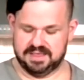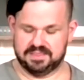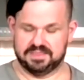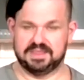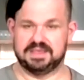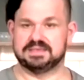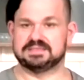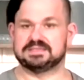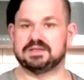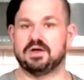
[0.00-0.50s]

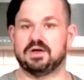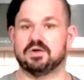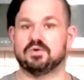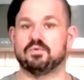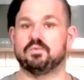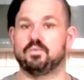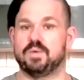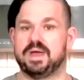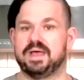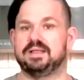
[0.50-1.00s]
These are
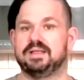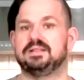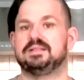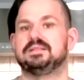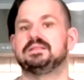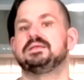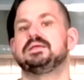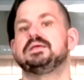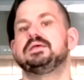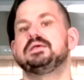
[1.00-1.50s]

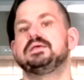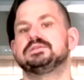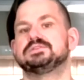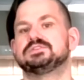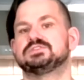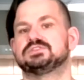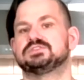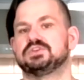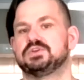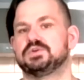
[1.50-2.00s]
well.
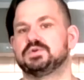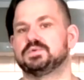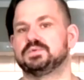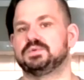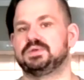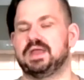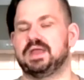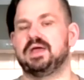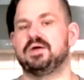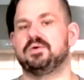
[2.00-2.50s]
So
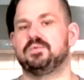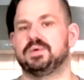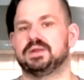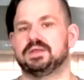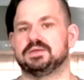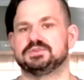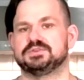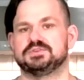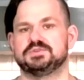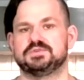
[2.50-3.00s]
now what
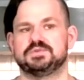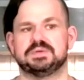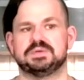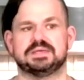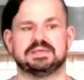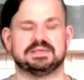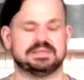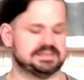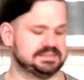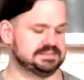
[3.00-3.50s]
I'll do
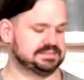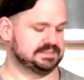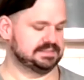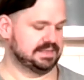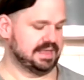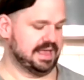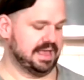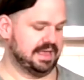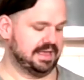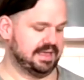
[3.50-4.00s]
is
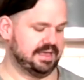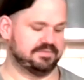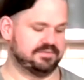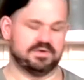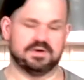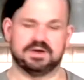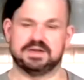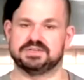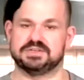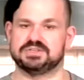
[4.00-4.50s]
I have
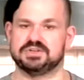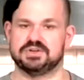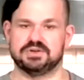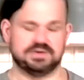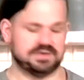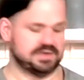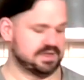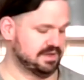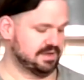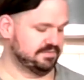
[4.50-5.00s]
already
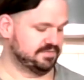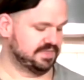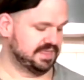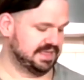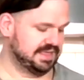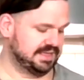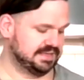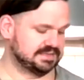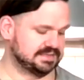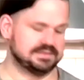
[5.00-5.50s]
turned off the
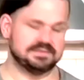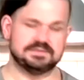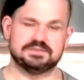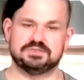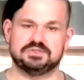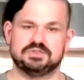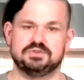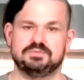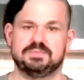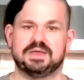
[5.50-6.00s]
heat
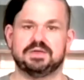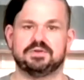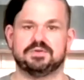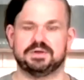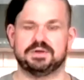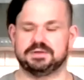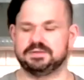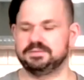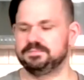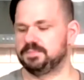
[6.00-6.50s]
to my
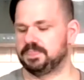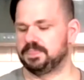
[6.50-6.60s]
griddle.